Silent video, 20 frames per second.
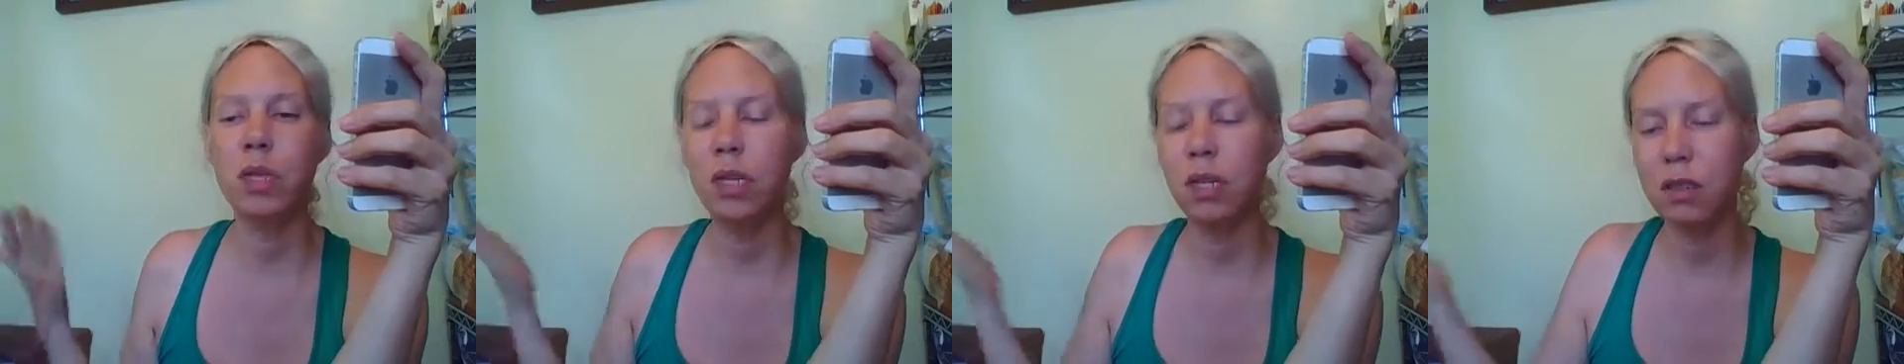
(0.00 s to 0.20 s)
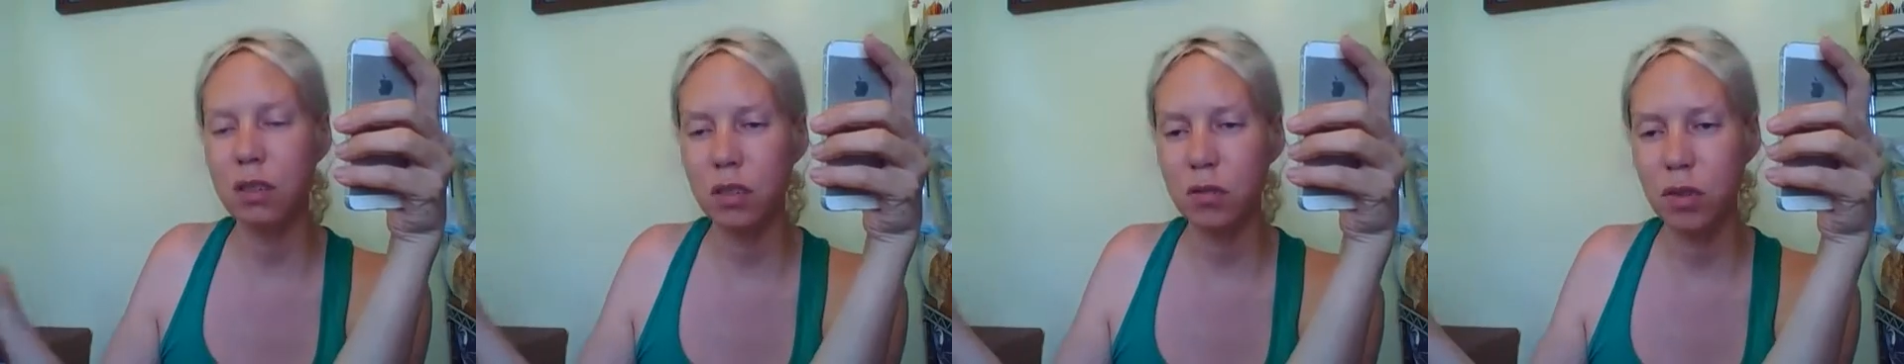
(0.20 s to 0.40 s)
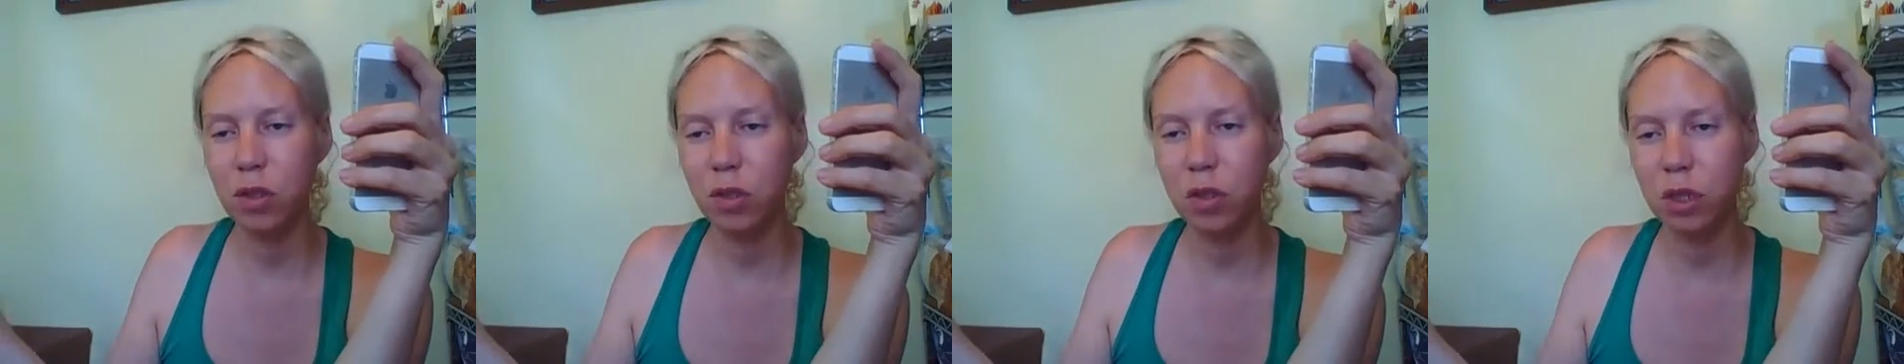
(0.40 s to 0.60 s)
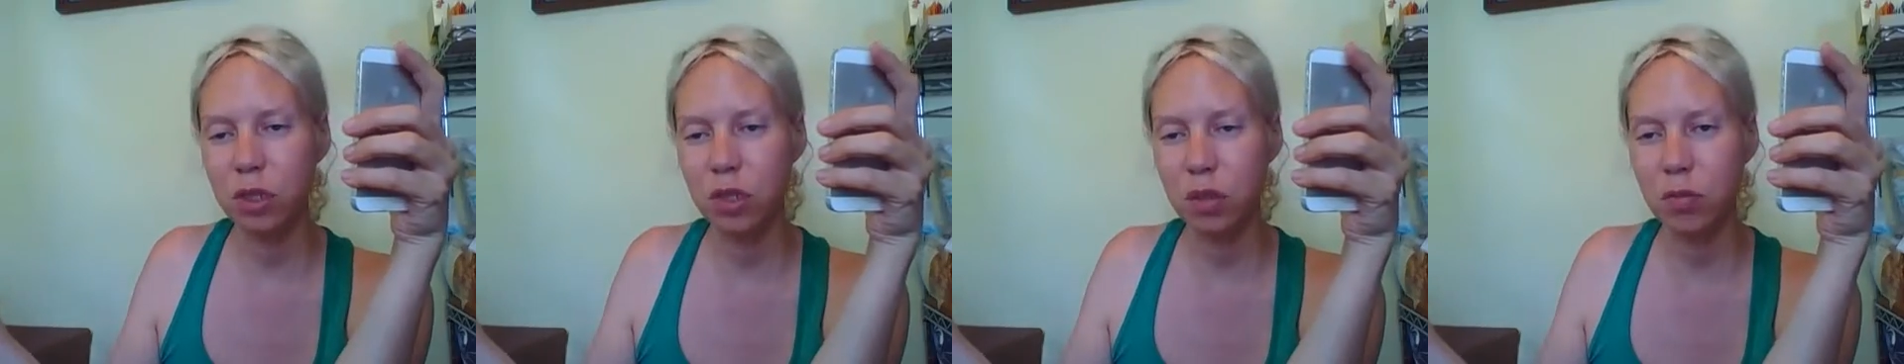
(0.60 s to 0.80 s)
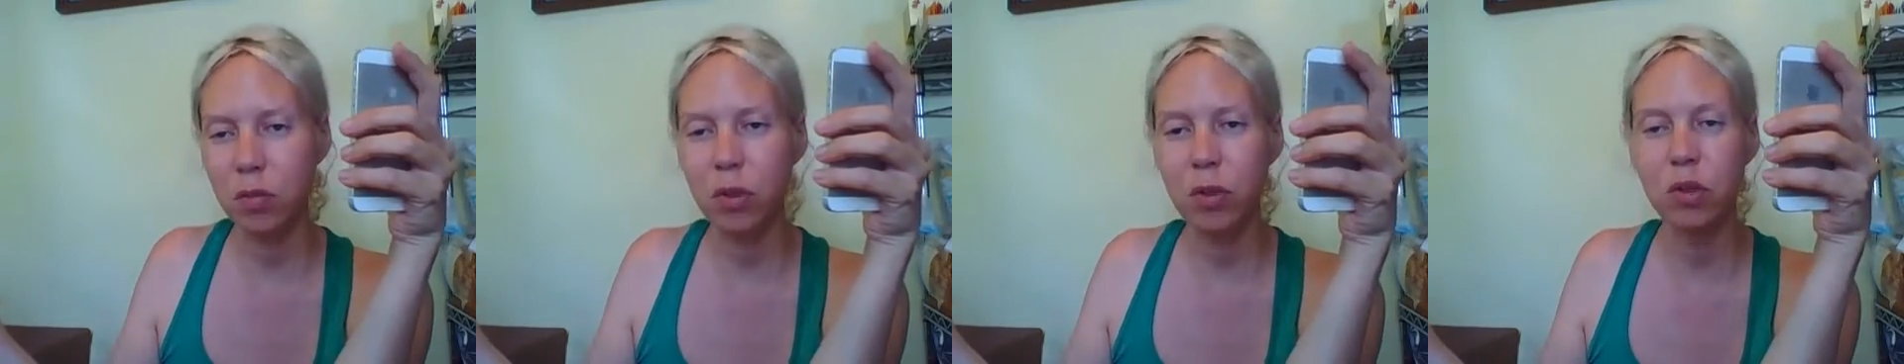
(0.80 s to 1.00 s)
because if you look
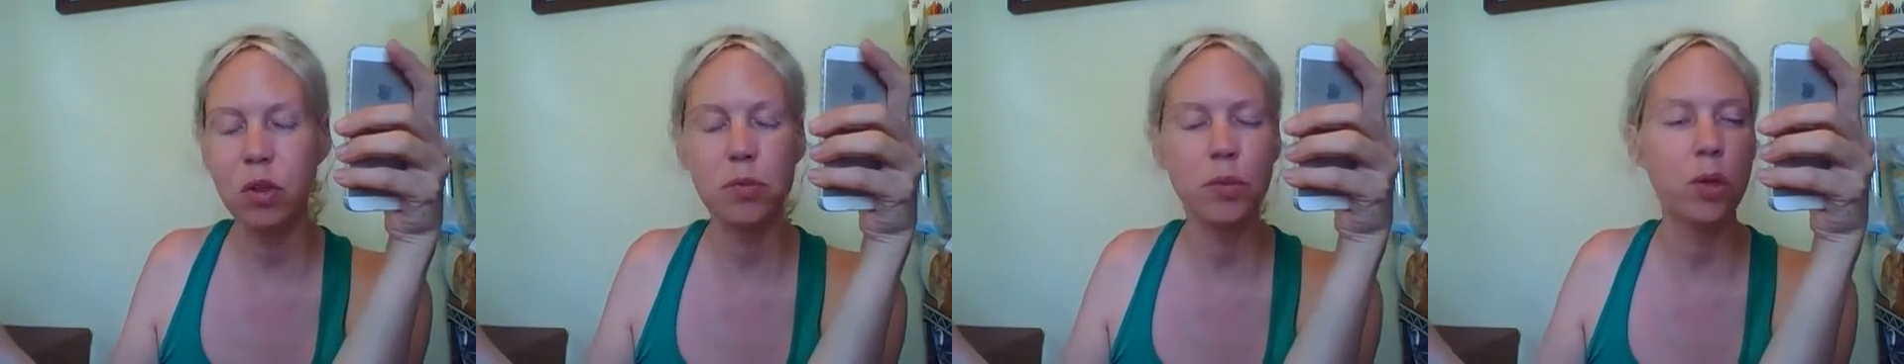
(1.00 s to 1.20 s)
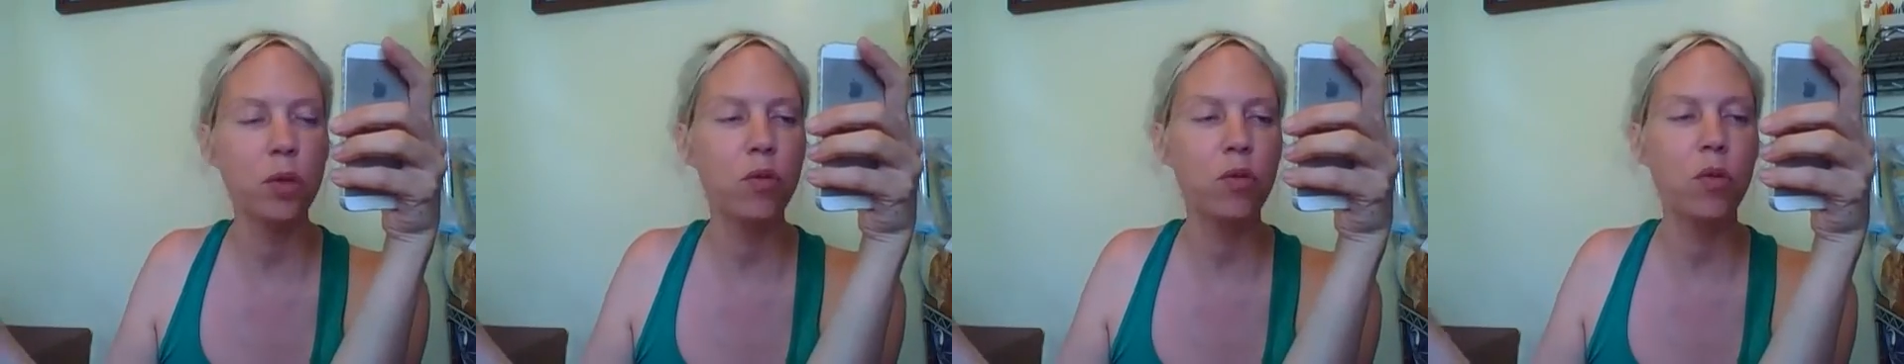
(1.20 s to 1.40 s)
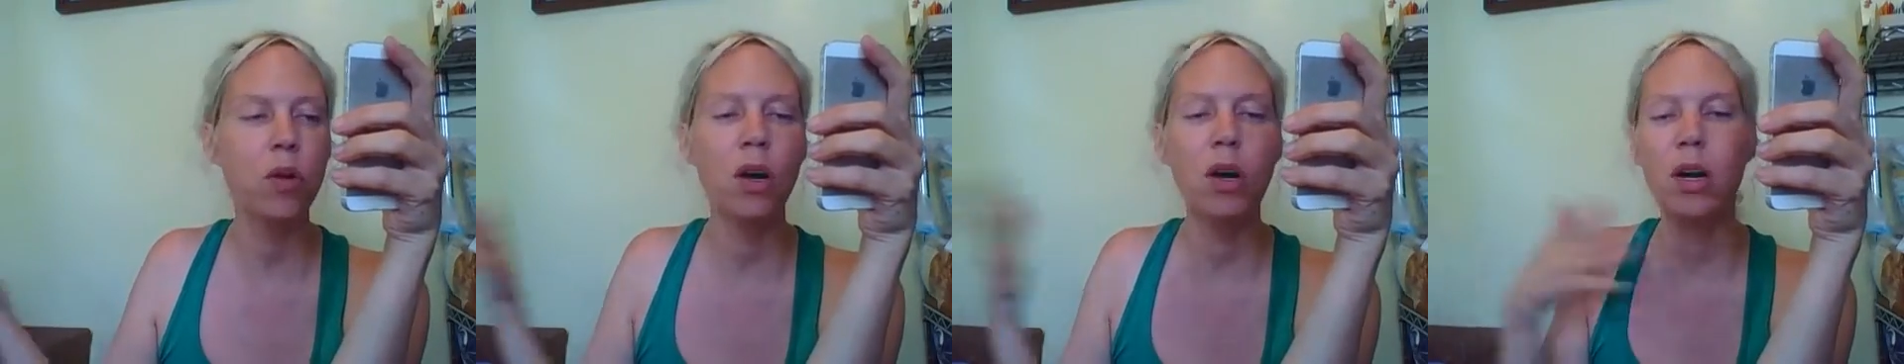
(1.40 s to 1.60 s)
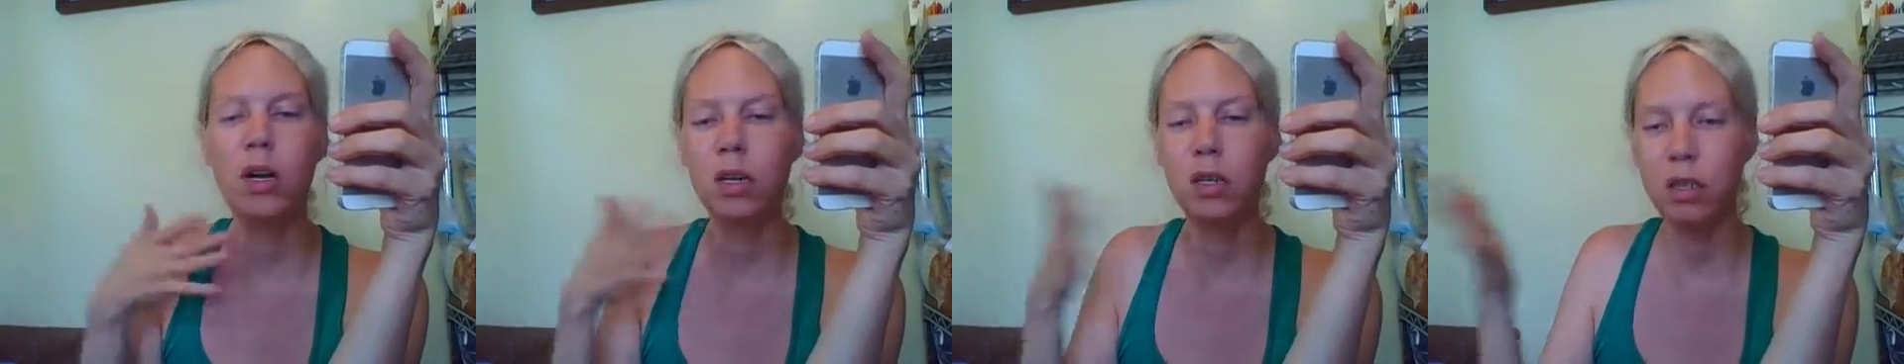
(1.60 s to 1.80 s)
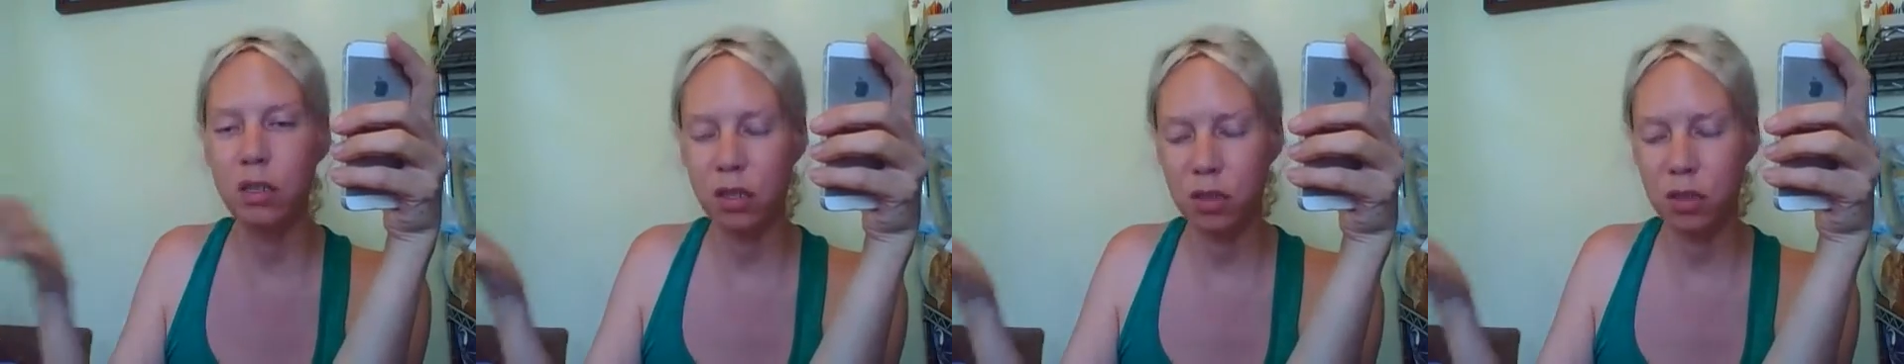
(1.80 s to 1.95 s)
at Simone de Beauvoir,